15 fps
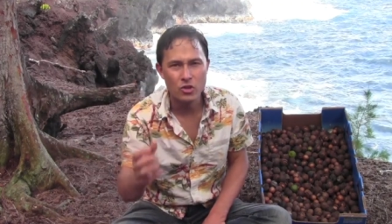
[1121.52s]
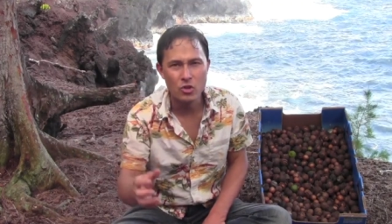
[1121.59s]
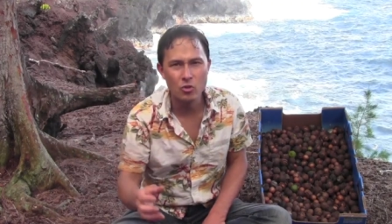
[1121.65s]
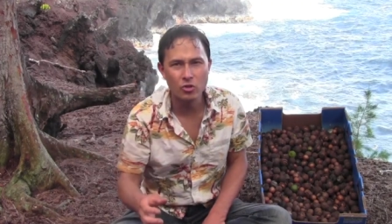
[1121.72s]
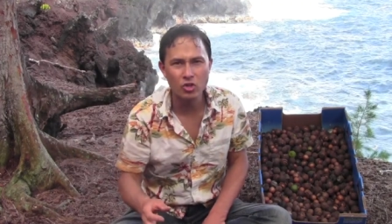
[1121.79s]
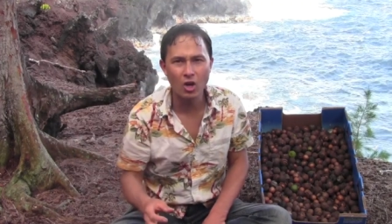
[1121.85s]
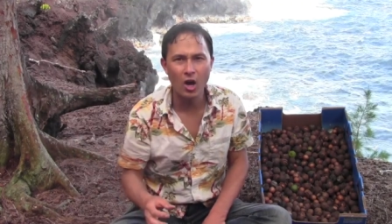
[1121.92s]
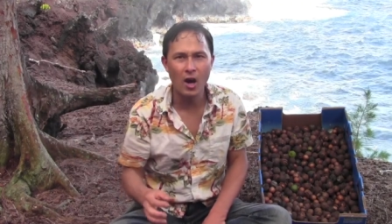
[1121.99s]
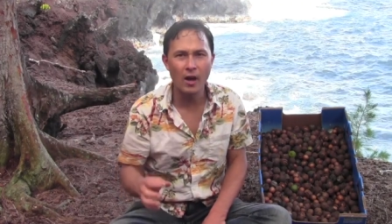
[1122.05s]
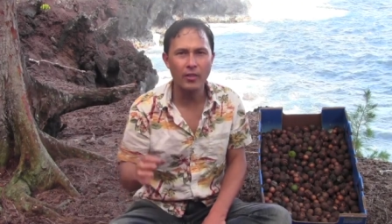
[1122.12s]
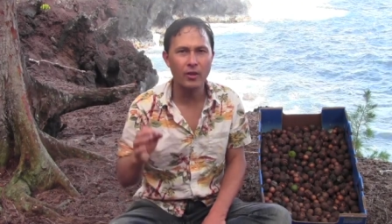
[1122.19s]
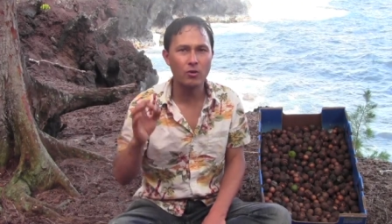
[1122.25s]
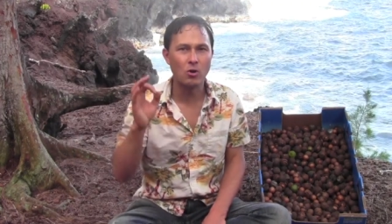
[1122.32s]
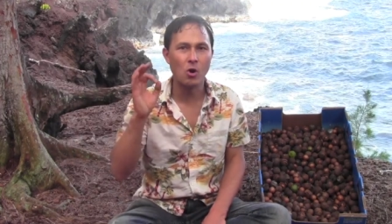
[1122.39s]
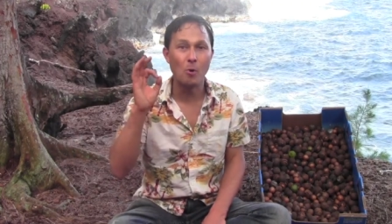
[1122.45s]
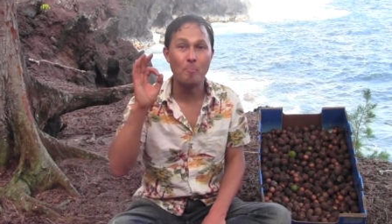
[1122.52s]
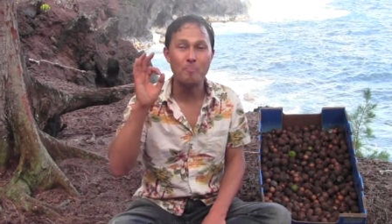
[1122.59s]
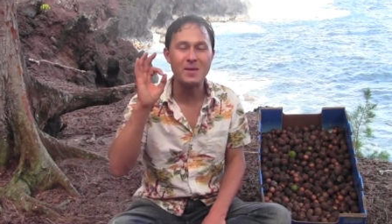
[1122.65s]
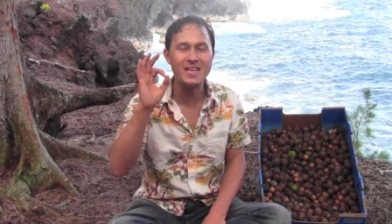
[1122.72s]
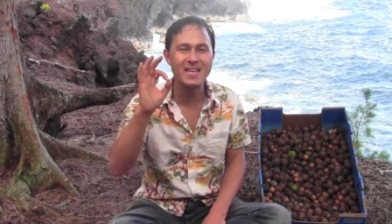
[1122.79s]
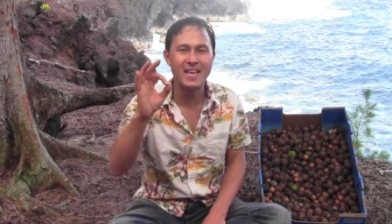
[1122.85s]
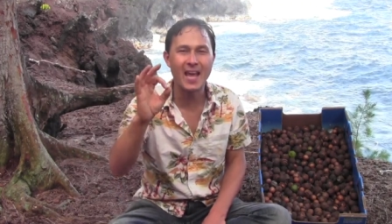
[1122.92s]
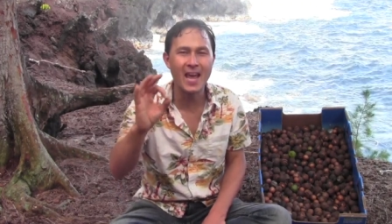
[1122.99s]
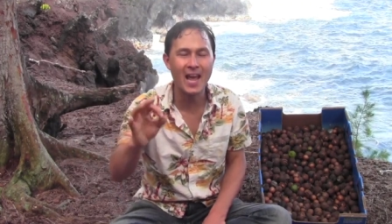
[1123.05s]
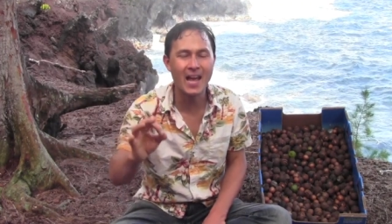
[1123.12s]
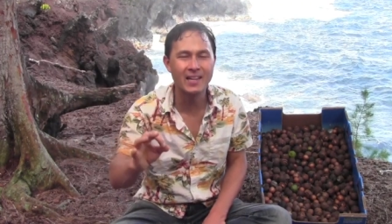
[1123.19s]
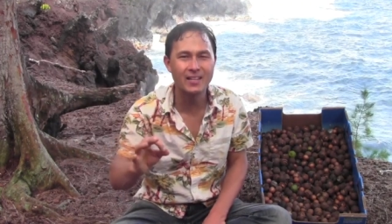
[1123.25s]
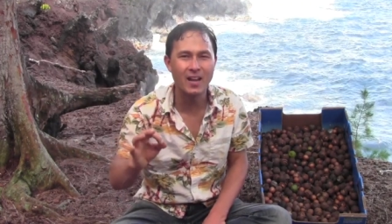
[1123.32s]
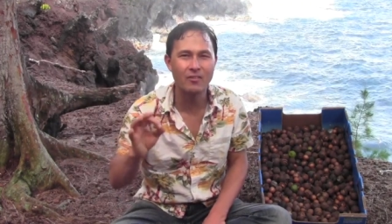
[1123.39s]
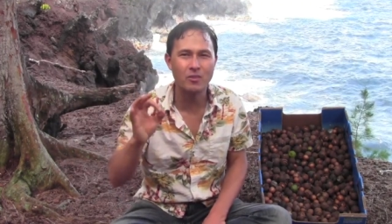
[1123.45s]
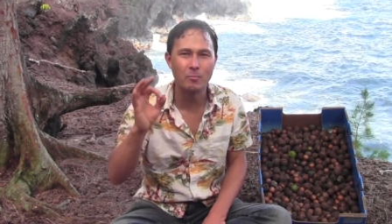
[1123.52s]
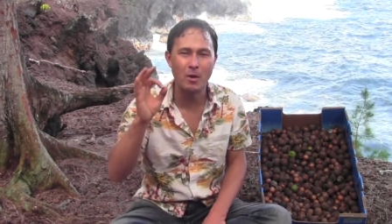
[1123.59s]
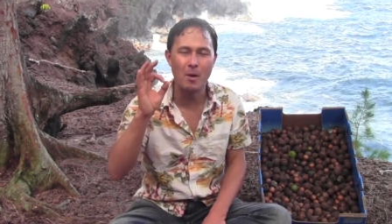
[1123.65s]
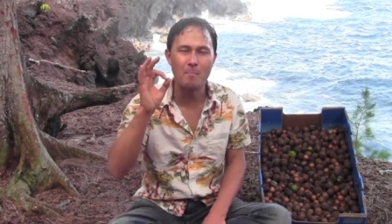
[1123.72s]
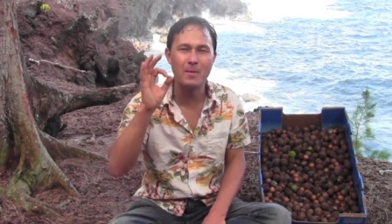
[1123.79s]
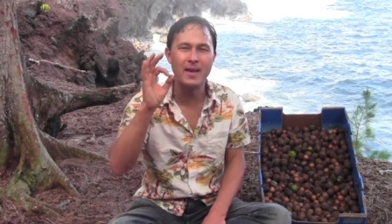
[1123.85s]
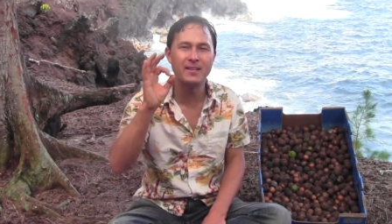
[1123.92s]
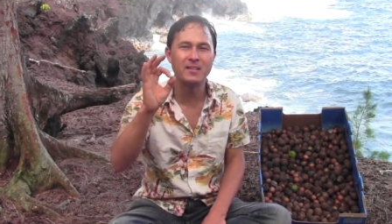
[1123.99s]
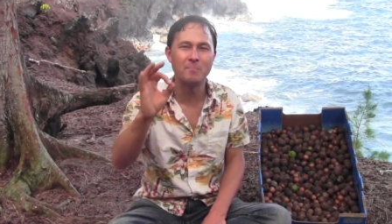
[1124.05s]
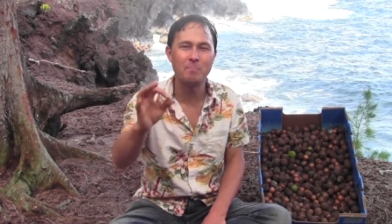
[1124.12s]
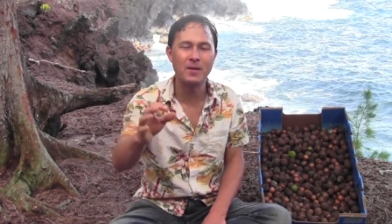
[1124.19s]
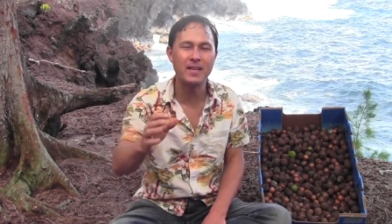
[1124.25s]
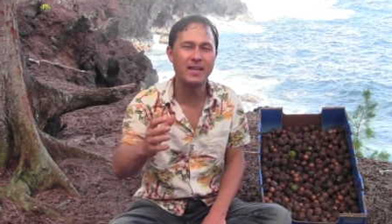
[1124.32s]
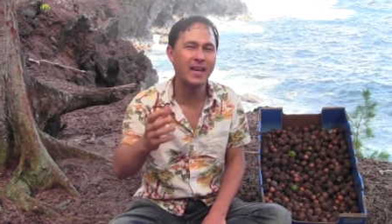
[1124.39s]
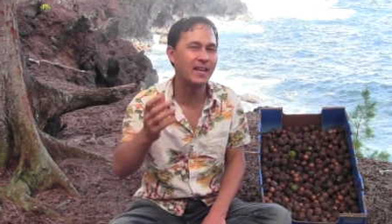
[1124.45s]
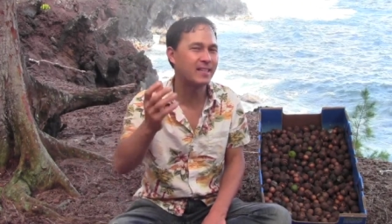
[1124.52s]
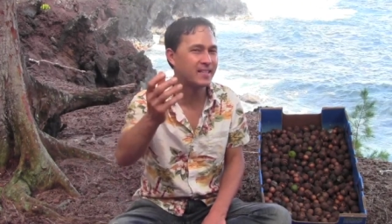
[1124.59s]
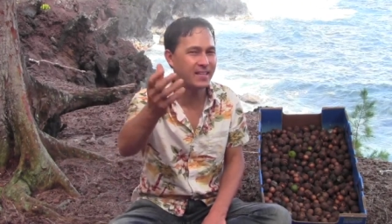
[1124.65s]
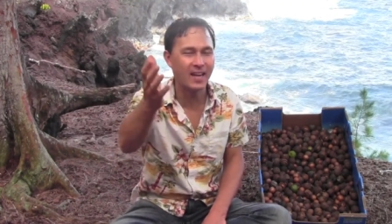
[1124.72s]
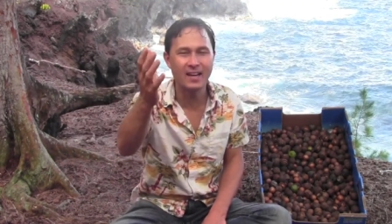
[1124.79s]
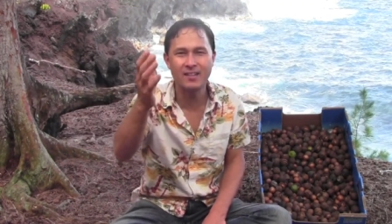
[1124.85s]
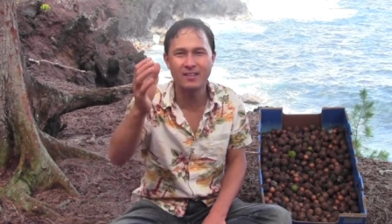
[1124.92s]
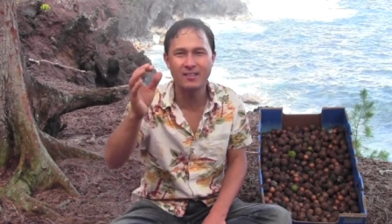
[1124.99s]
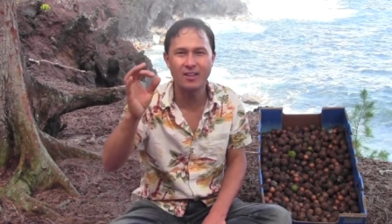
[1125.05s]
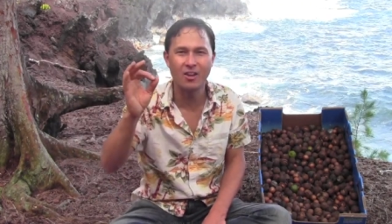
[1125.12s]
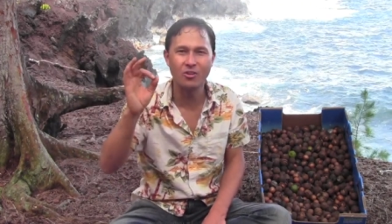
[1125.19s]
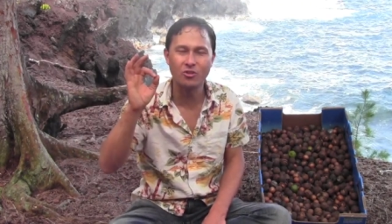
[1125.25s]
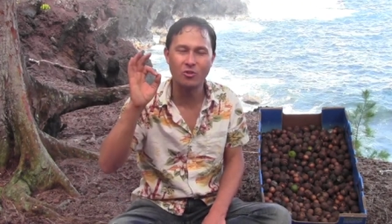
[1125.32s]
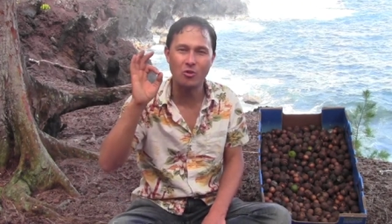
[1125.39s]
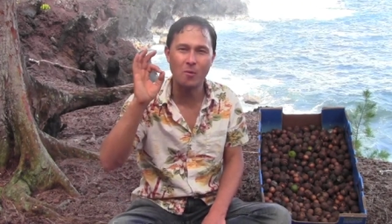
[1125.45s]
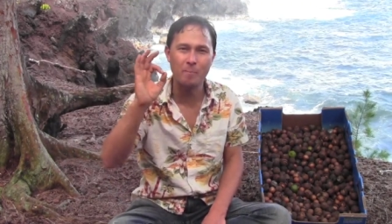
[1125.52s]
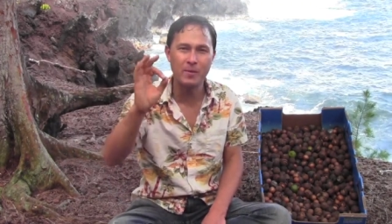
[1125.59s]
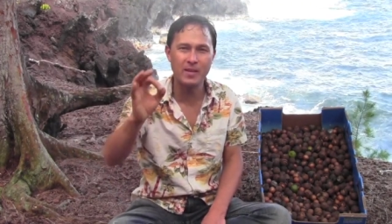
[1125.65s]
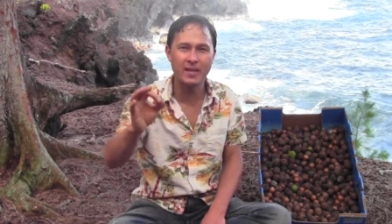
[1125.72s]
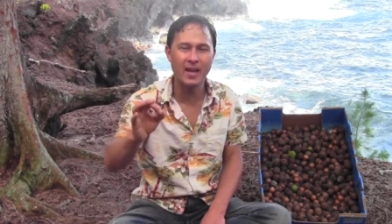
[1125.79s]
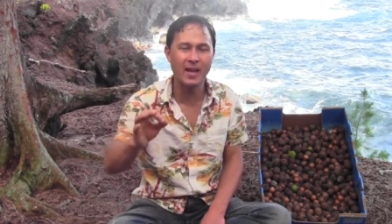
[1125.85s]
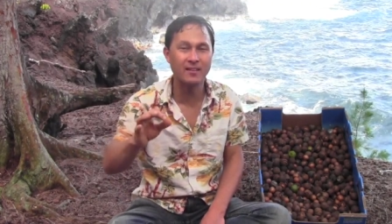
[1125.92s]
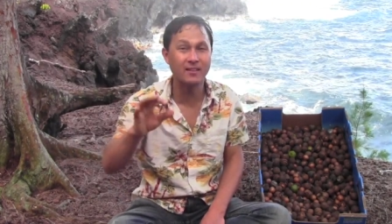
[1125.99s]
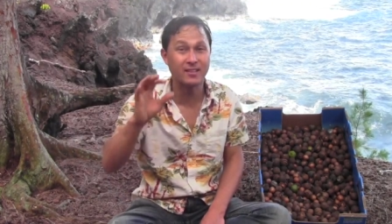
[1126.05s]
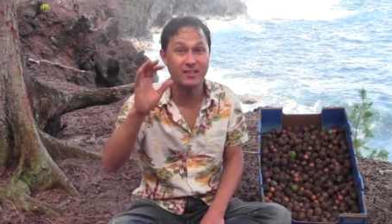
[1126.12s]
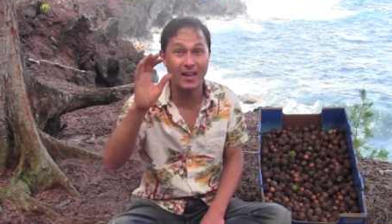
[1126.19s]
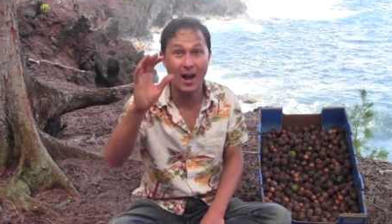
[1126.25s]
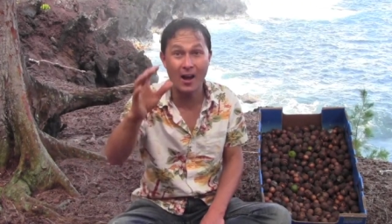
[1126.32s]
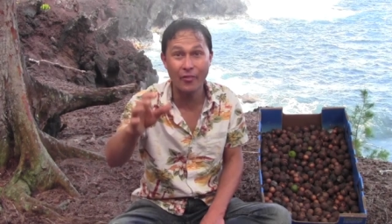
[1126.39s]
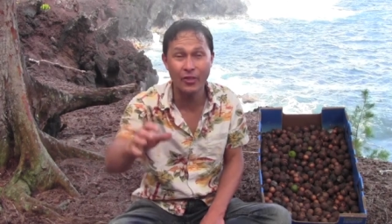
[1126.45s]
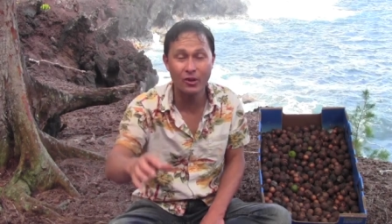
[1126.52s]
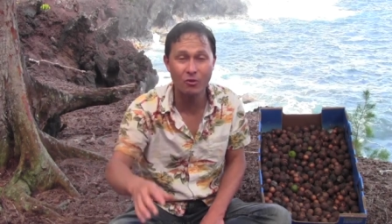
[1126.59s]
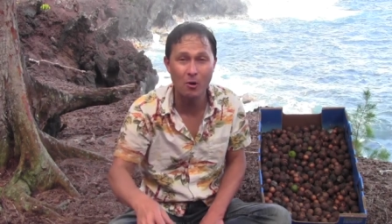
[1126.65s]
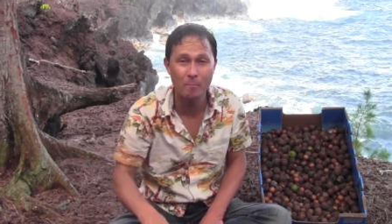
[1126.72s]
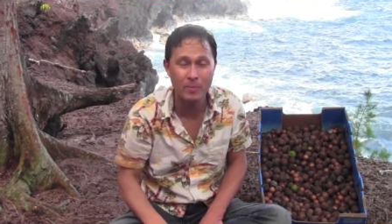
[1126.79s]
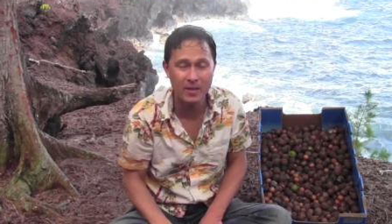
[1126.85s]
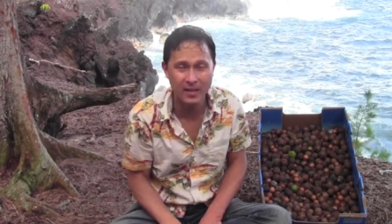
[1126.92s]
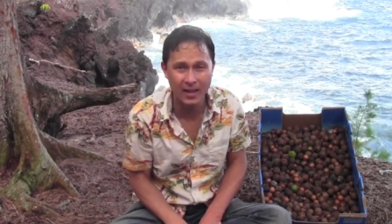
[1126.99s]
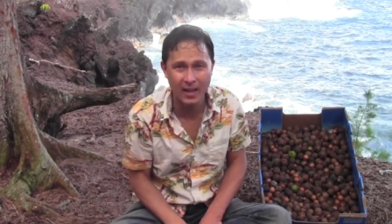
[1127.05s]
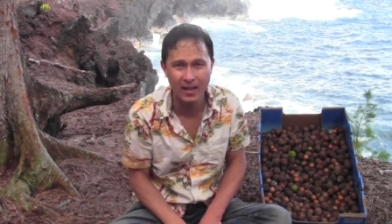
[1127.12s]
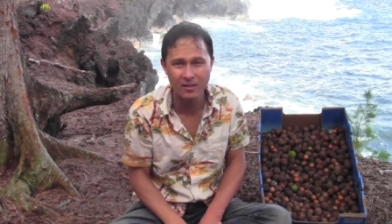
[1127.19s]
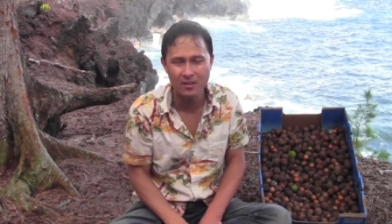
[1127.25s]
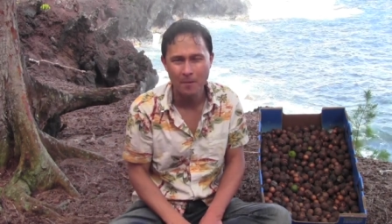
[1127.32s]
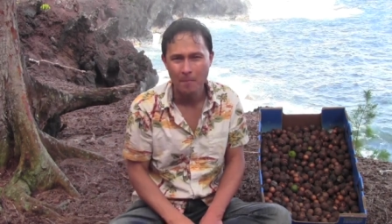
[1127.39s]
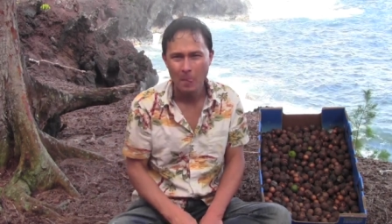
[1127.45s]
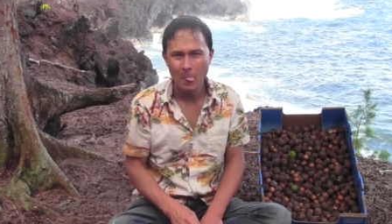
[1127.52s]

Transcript: Utah, they grow pecans, have some amazing pecans. Texas, they also grow pecans. The South, they grow pecans.